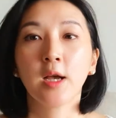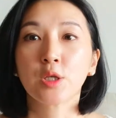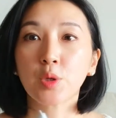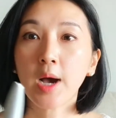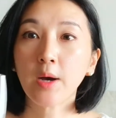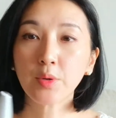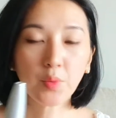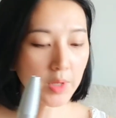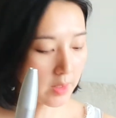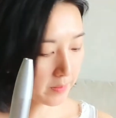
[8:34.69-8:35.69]
So how do
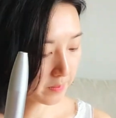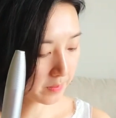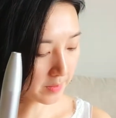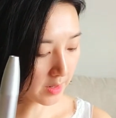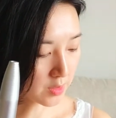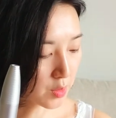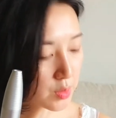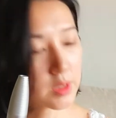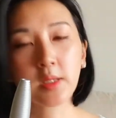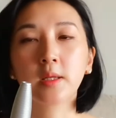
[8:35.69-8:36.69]
we
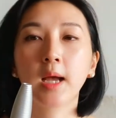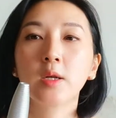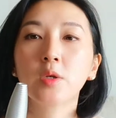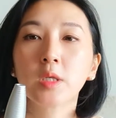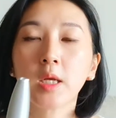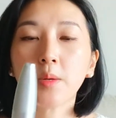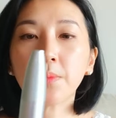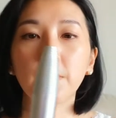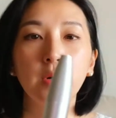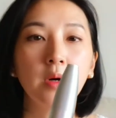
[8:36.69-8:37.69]
use the nano tip
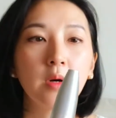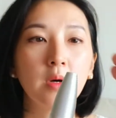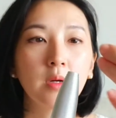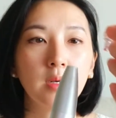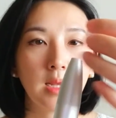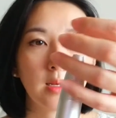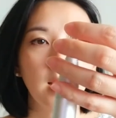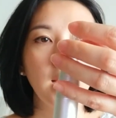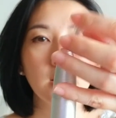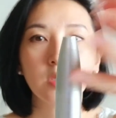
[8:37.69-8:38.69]
like
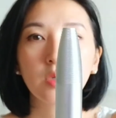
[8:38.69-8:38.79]
that?